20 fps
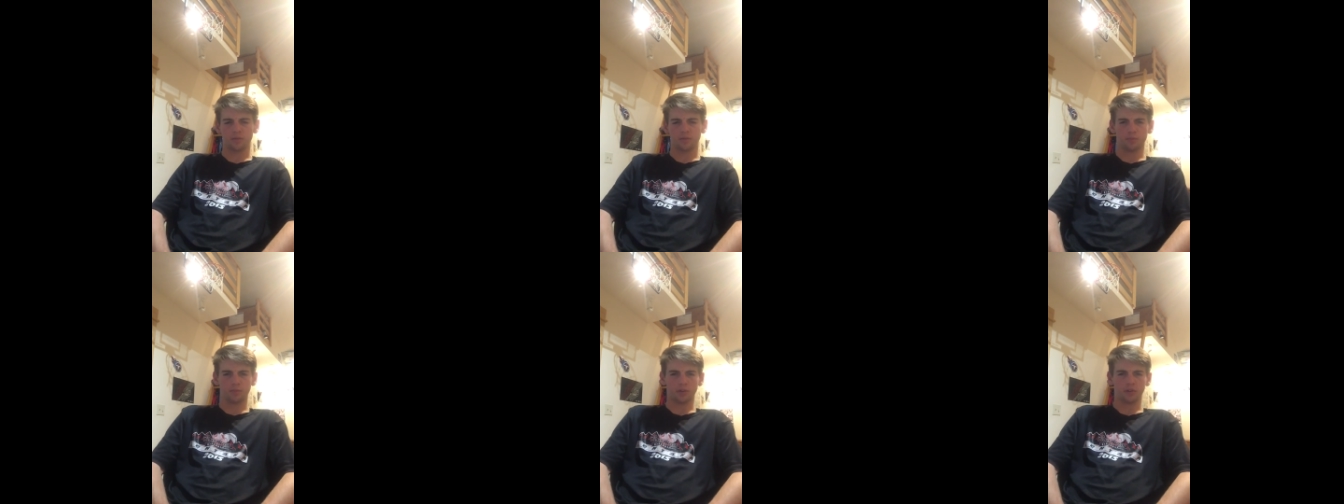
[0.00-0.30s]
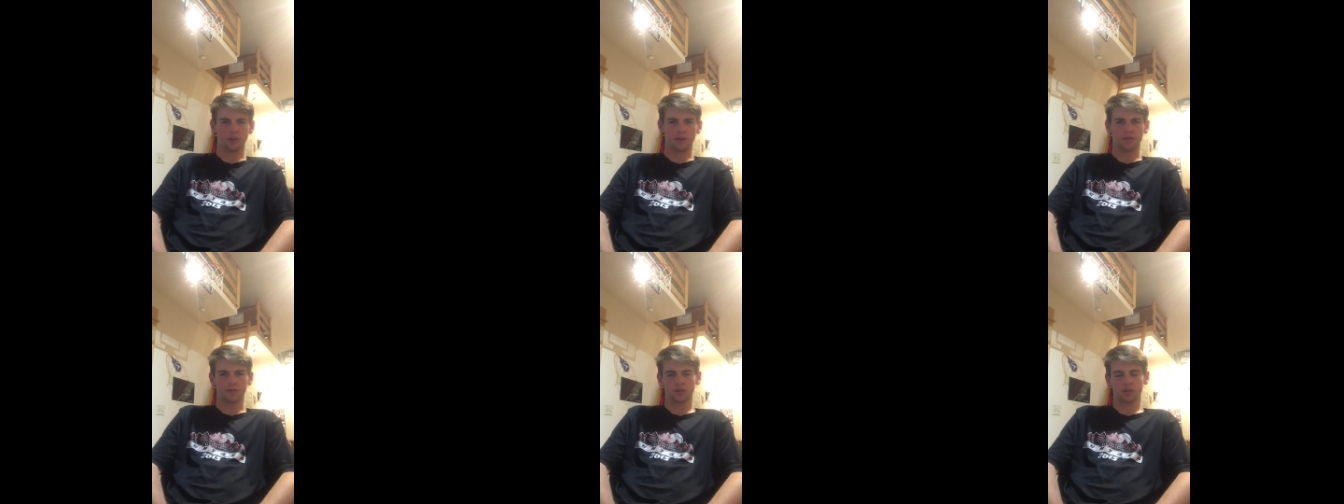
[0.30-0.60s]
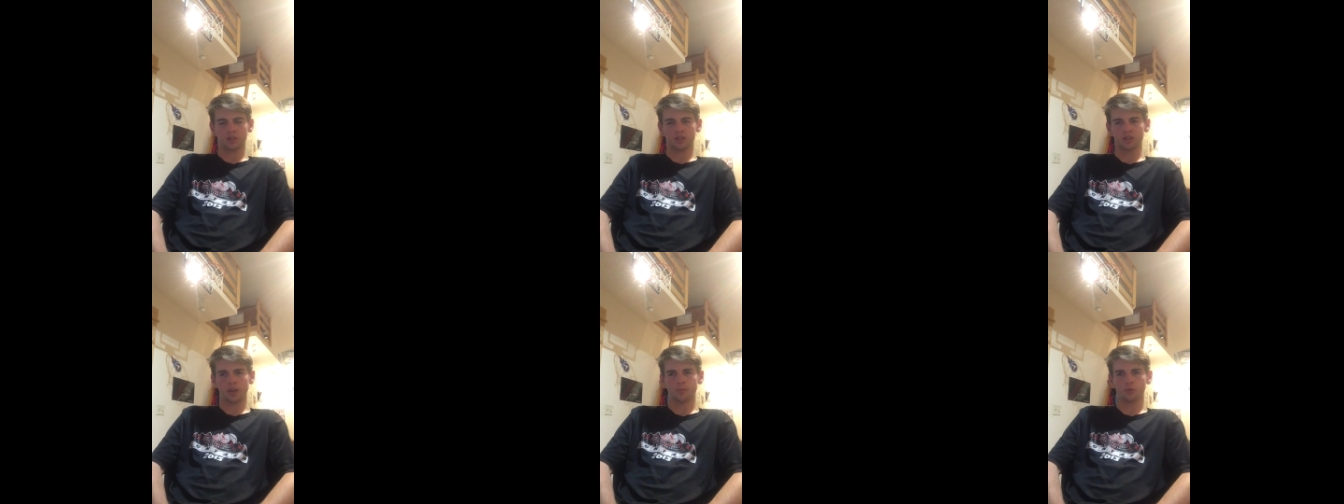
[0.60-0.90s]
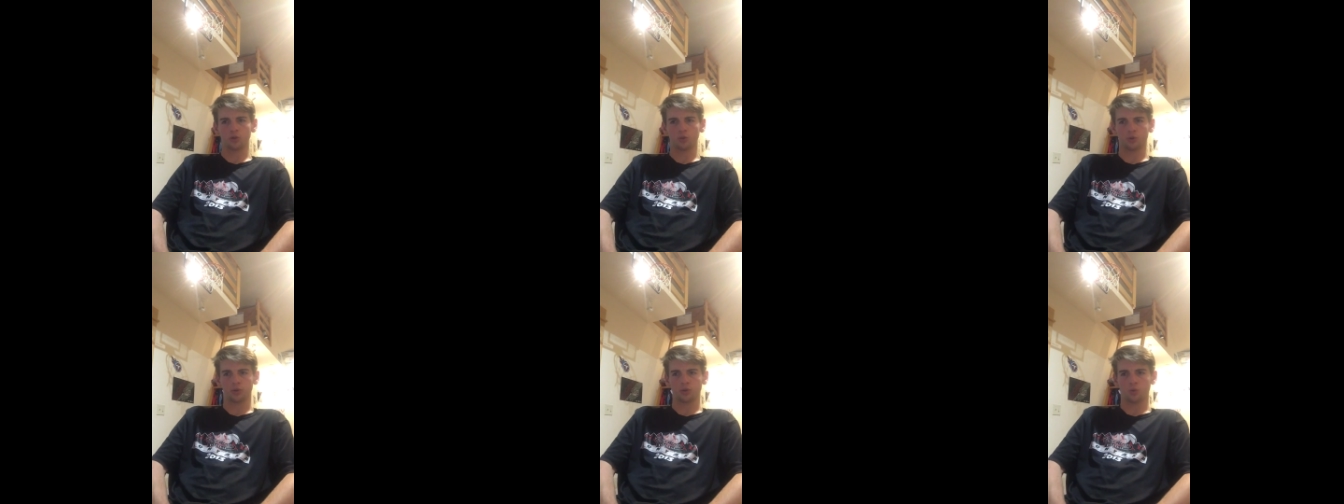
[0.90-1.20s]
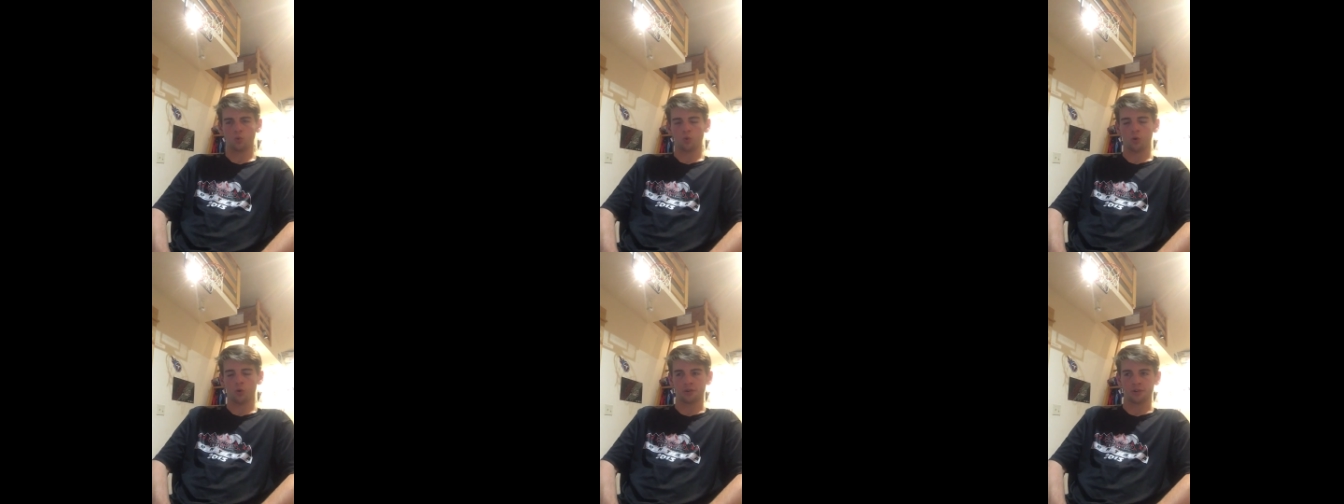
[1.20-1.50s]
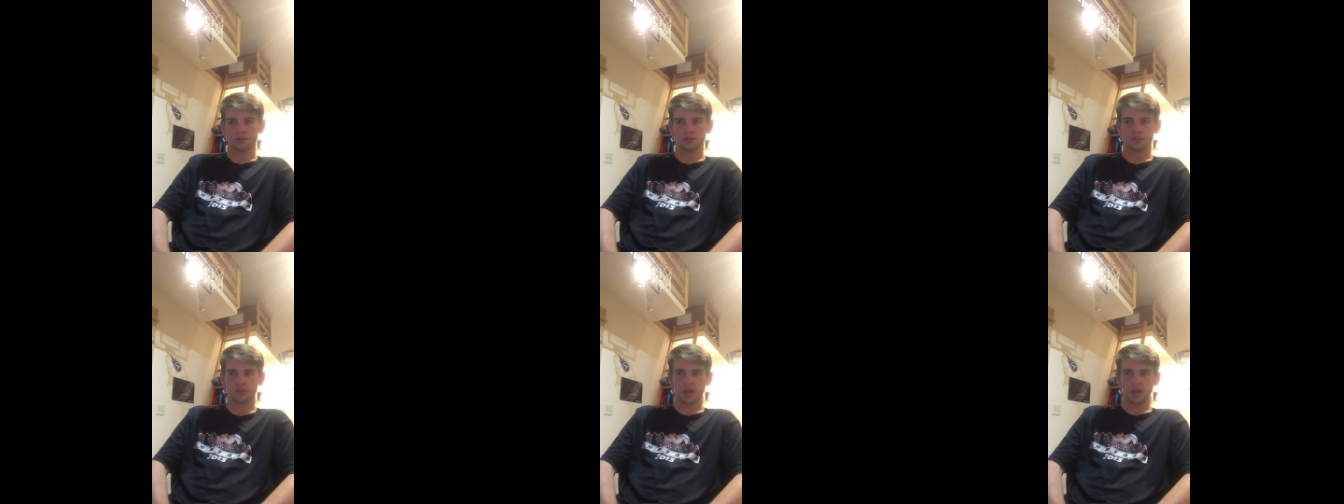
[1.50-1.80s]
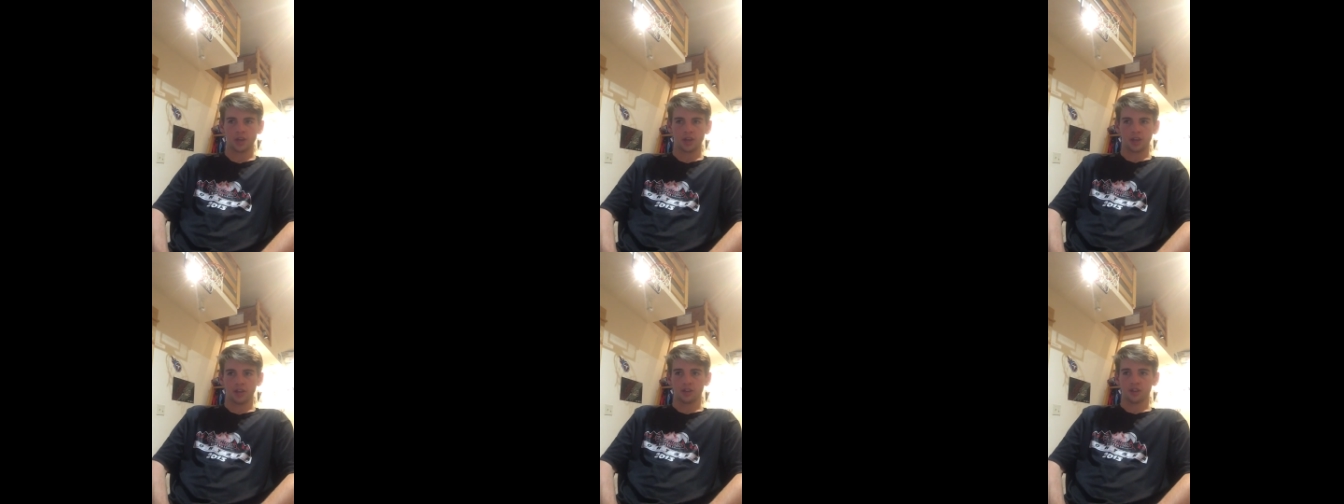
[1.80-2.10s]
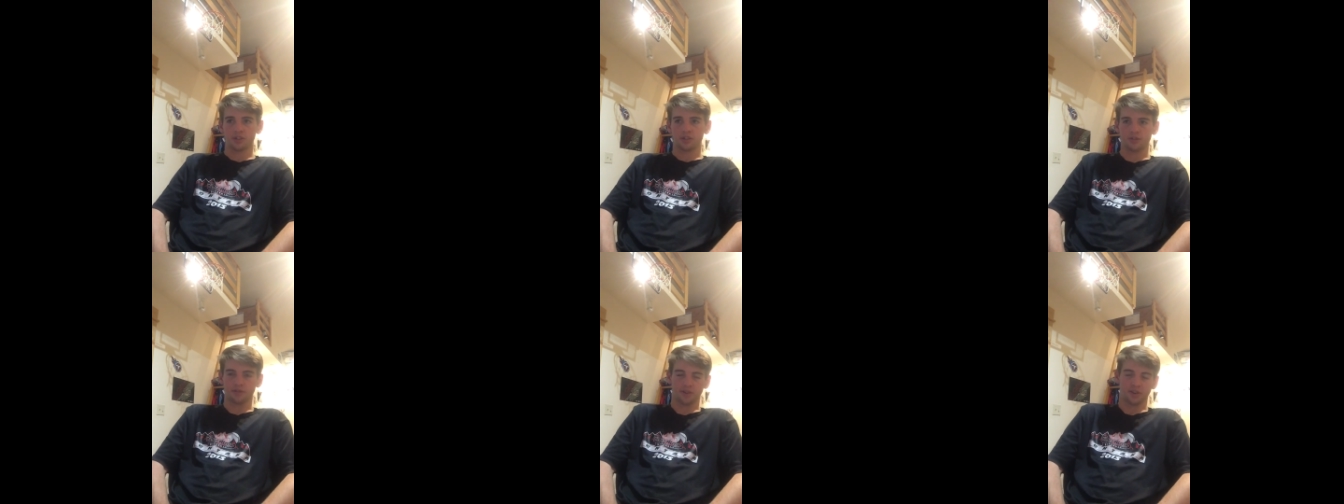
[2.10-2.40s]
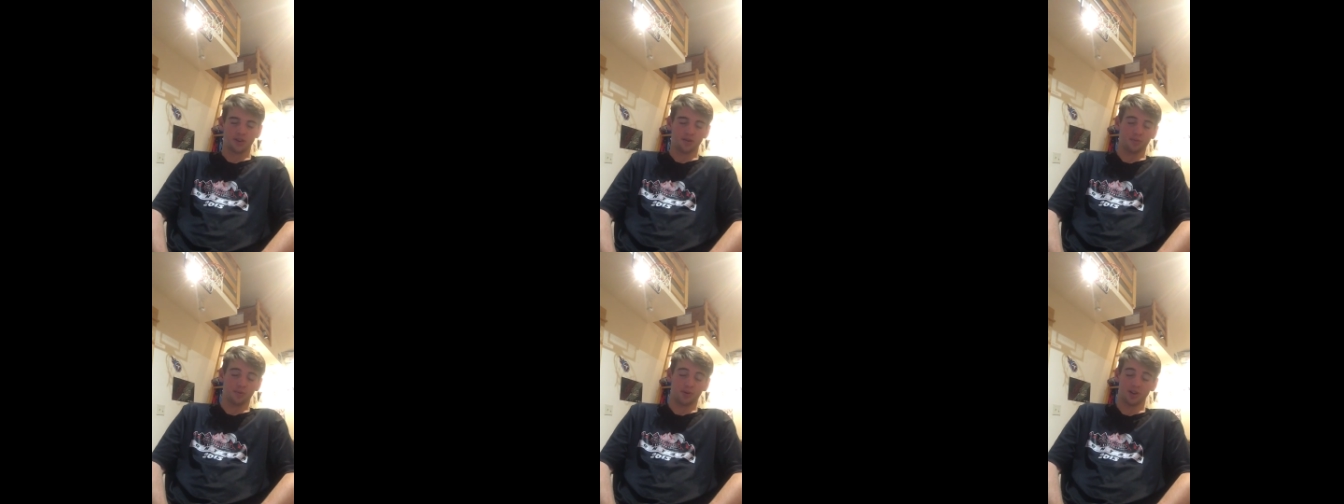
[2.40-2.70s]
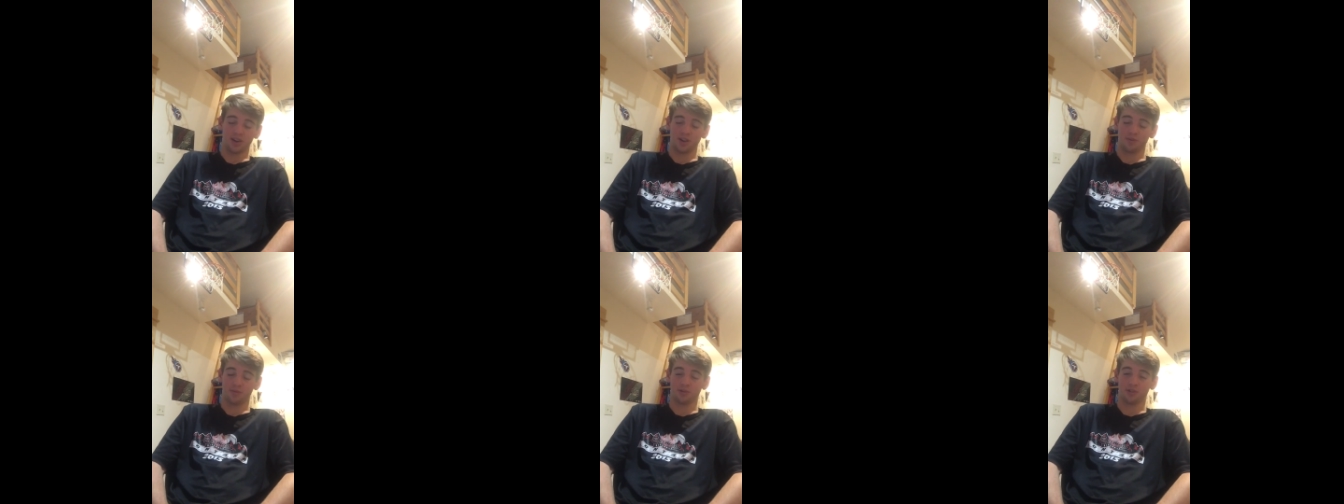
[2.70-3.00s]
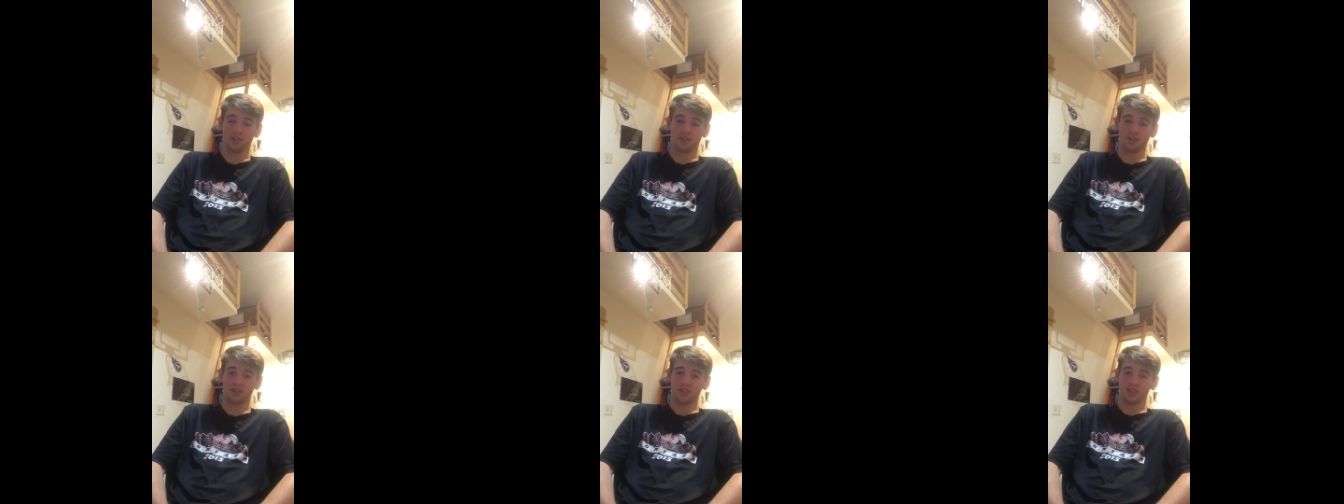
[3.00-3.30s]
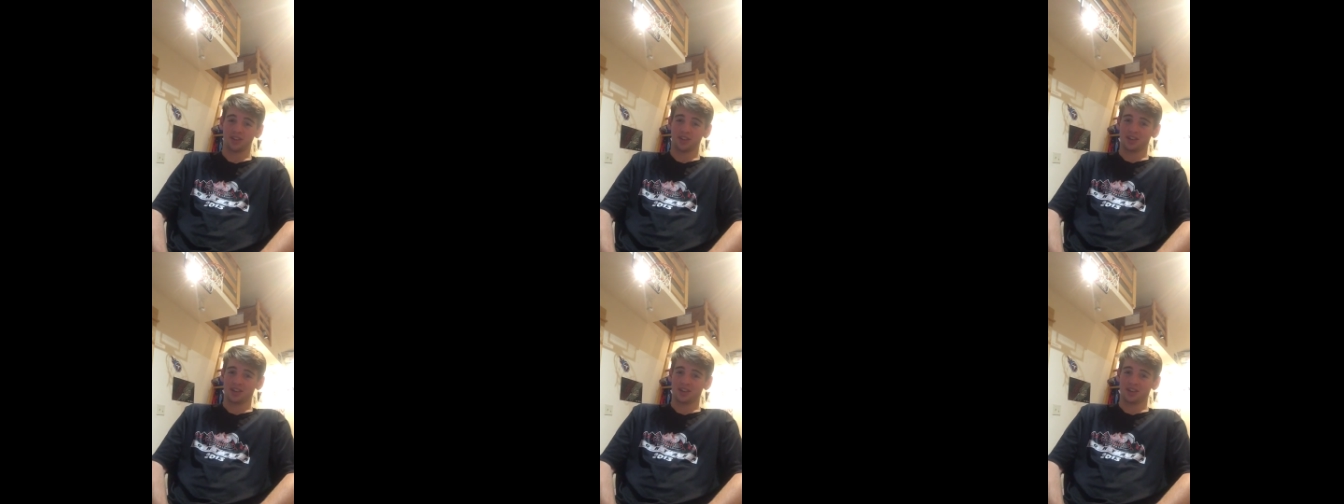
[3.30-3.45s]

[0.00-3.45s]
mid-level exception with the Warriors. So he really